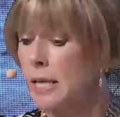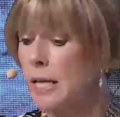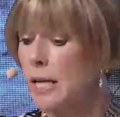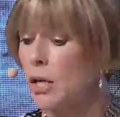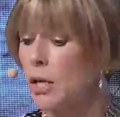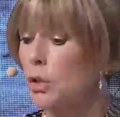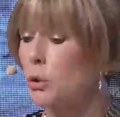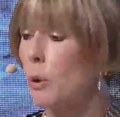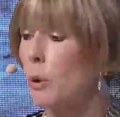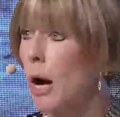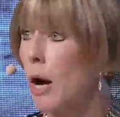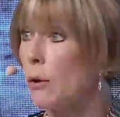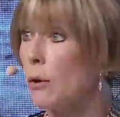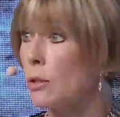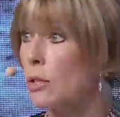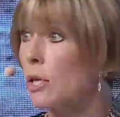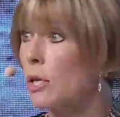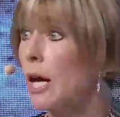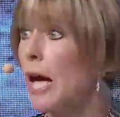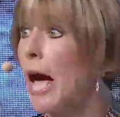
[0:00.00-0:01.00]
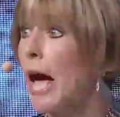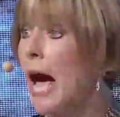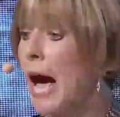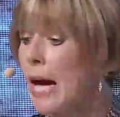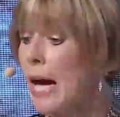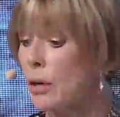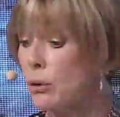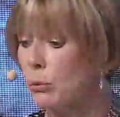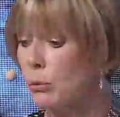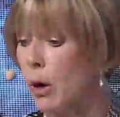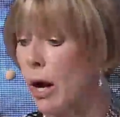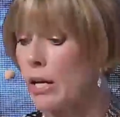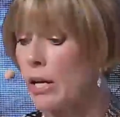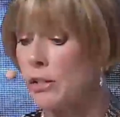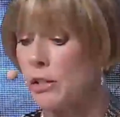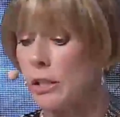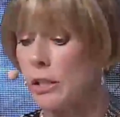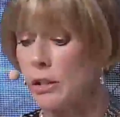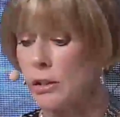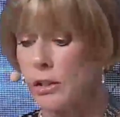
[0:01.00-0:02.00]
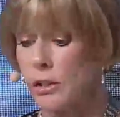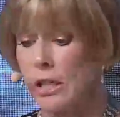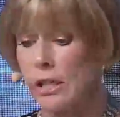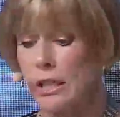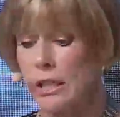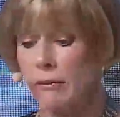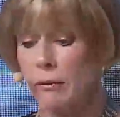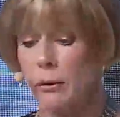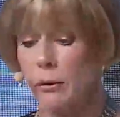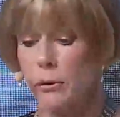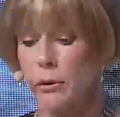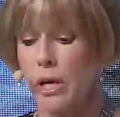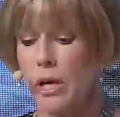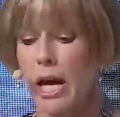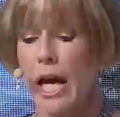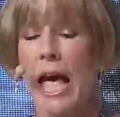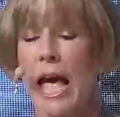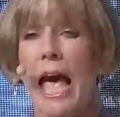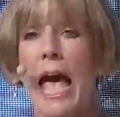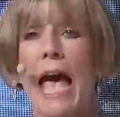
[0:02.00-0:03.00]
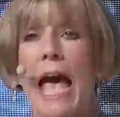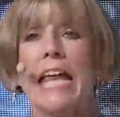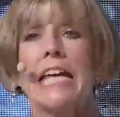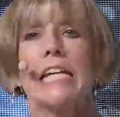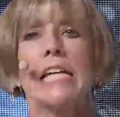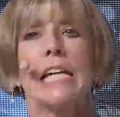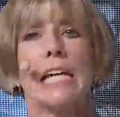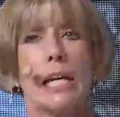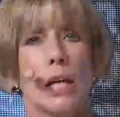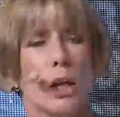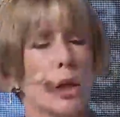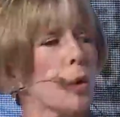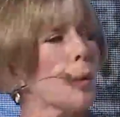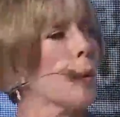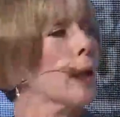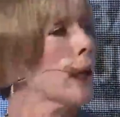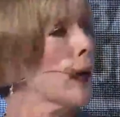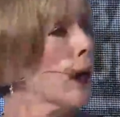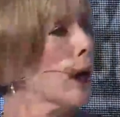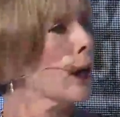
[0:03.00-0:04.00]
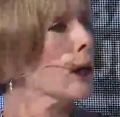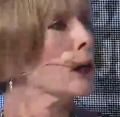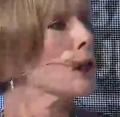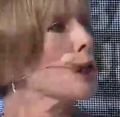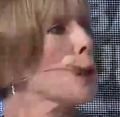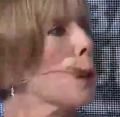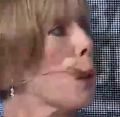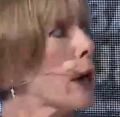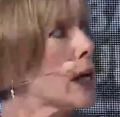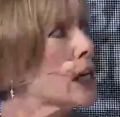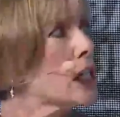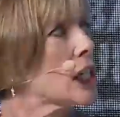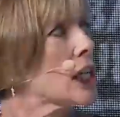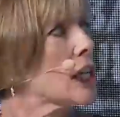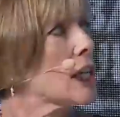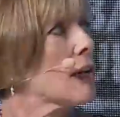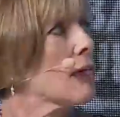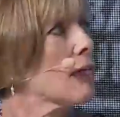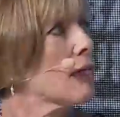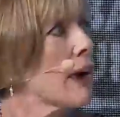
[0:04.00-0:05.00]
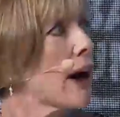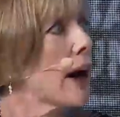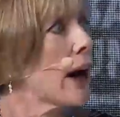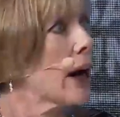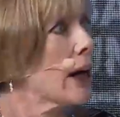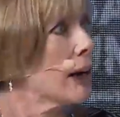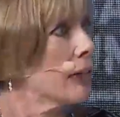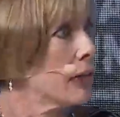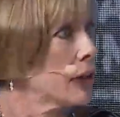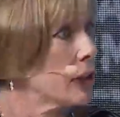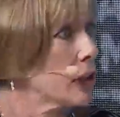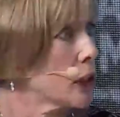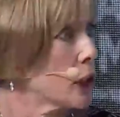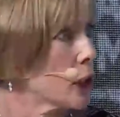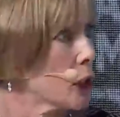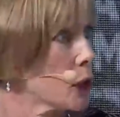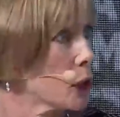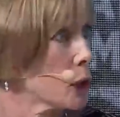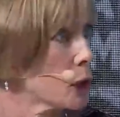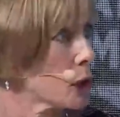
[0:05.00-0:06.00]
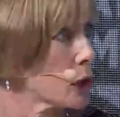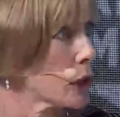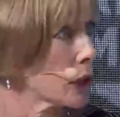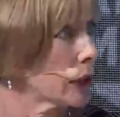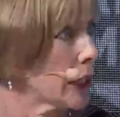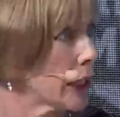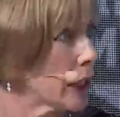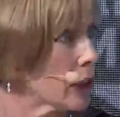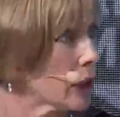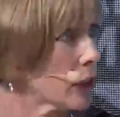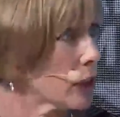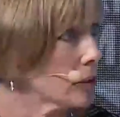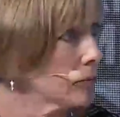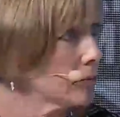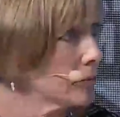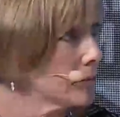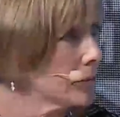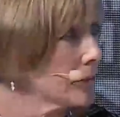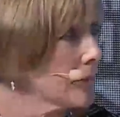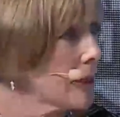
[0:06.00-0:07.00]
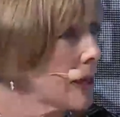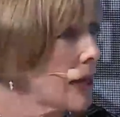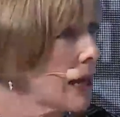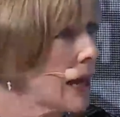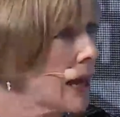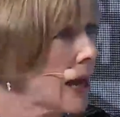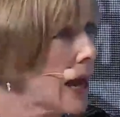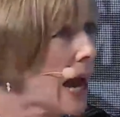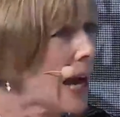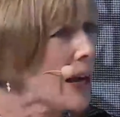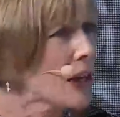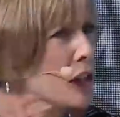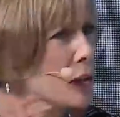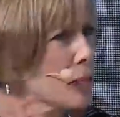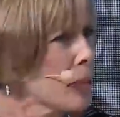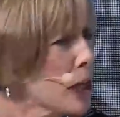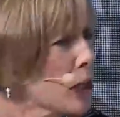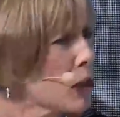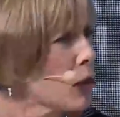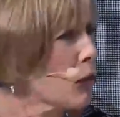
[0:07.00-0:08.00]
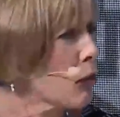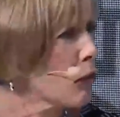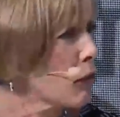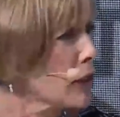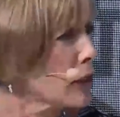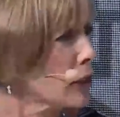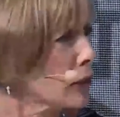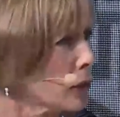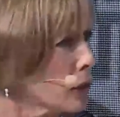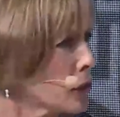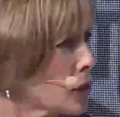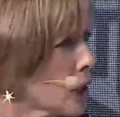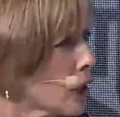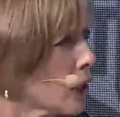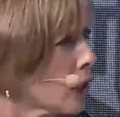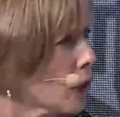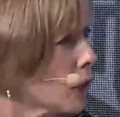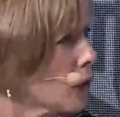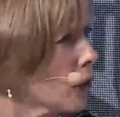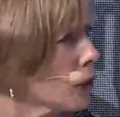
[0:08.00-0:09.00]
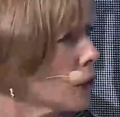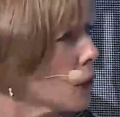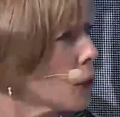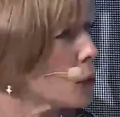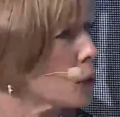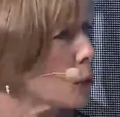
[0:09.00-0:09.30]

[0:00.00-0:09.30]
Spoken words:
drought, and rising sea levels. And here we are 25 years later. How does it make you feel to hear those